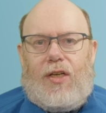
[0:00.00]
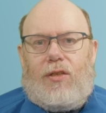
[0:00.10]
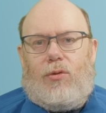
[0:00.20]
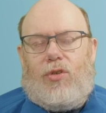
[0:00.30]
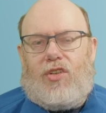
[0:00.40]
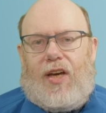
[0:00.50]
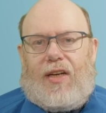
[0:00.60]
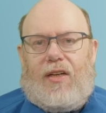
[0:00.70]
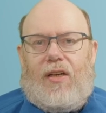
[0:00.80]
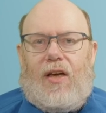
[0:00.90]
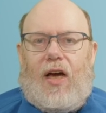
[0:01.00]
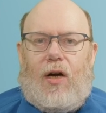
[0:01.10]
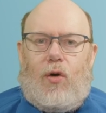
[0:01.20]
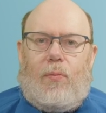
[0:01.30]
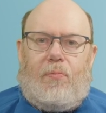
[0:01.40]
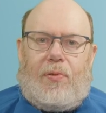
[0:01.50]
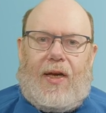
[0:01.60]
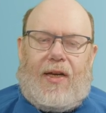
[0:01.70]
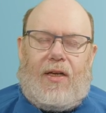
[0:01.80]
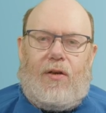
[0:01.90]
to check how
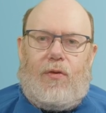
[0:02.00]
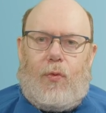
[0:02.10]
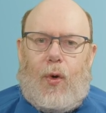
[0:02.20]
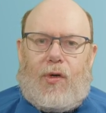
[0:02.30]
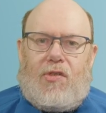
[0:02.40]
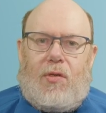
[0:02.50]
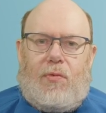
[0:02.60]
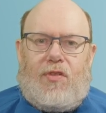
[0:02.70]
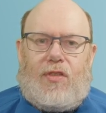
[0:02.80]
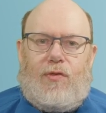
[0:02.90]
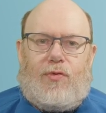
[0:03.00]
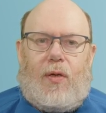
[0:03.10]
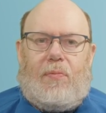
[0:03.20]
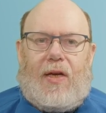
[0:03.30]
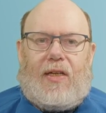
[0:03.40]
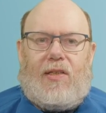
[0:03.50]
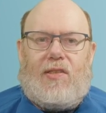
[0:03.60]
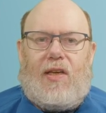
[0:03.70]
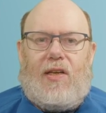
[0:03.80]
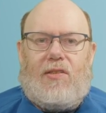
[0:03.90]
ping works with different packet
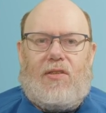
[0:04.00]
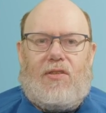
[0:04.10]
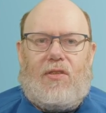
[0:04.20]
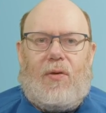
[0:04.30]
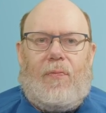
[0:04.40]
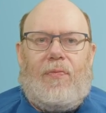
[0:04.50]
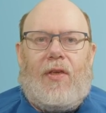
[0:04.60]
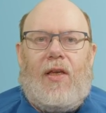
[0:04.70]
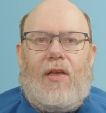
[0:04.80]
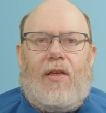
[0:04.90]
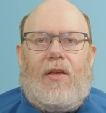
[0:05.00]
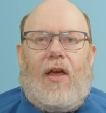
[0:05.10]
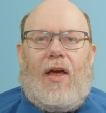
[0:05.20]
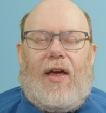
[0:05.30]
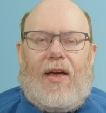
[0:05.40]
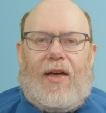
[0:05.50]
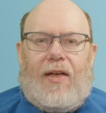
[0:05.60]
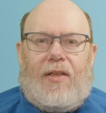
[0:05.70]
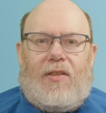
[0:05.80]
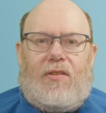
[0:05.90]
sizes.
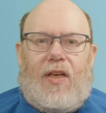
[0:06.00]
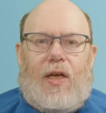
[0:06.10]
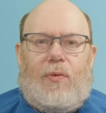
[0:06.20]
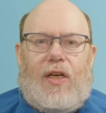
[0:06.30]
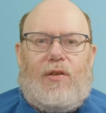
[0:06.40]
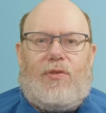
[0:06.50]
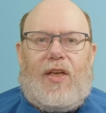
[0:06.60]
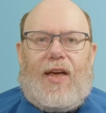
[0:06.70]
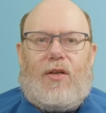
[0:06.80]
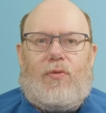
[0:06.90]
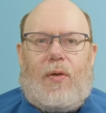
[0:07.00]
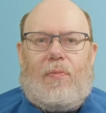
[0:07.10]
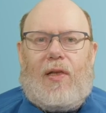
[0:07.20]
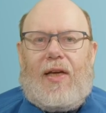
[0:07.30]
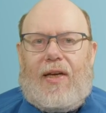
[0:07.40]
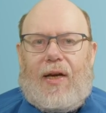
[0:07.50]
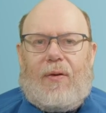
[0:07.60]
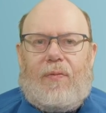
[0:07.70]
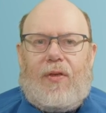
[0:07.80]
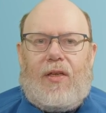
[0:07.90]
And then we have the echo reply.
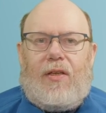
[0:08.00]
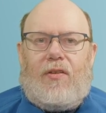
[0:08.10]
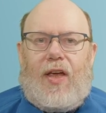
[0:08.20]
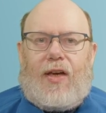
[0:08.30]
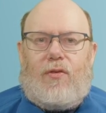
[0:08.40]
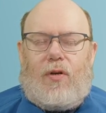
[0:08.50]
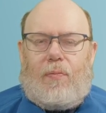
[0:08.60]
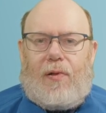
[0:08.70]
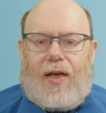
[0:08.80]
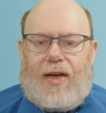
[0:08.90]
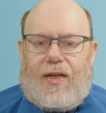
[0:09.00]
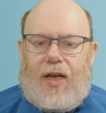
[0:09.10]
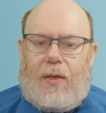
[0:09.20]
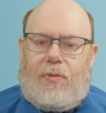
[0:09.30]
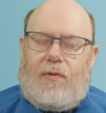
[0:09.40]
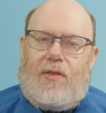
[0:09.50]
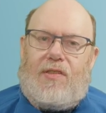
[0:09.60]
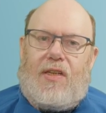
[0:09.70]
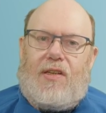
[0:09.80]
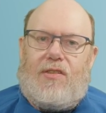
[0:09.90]
The echo reply in
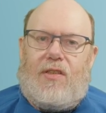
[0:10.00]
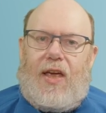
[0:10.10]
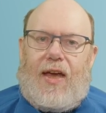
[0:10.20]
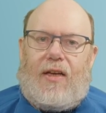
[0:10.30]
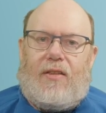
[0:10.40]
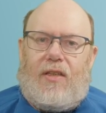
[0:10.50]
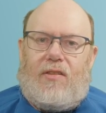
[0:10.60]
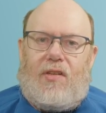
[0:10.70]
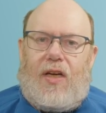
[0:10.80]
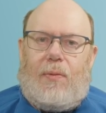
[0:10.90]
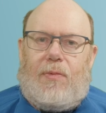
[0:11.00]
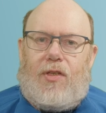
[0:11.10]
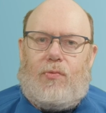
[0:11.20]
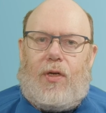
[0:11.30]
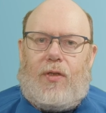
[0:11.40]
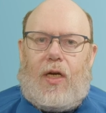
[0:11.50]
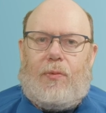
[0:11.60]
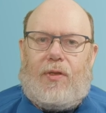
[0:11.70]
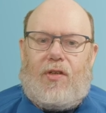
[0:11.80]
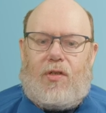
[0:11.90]
IPv6, the type is
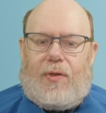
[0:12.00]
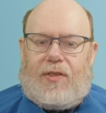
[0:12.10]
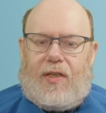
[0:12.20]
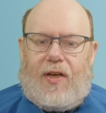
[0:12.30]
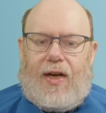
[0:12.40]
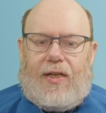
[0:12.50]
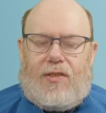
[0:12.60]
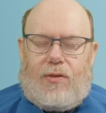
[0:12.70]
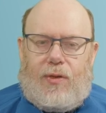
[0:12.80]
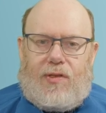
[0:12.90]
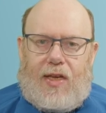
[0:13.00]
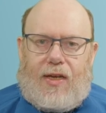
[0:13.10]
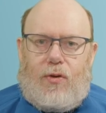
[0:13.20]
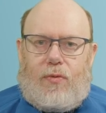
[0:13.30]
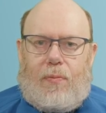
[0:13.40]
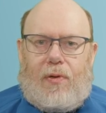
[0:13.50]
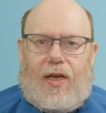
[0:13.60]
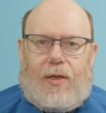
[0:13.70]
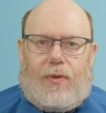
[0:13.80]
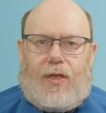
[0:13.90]
129, so it's echo
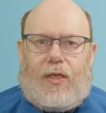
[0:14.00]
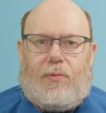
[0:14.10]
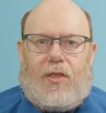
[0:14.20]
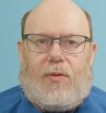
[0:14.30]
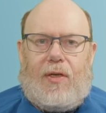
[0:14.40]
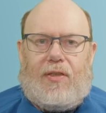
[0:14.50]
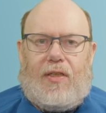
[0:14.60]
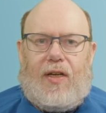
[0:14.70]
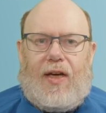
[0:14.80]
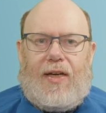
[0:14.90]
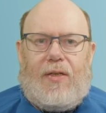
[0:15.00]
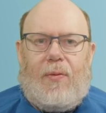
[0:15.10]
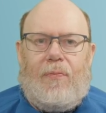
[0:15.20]
reply 129.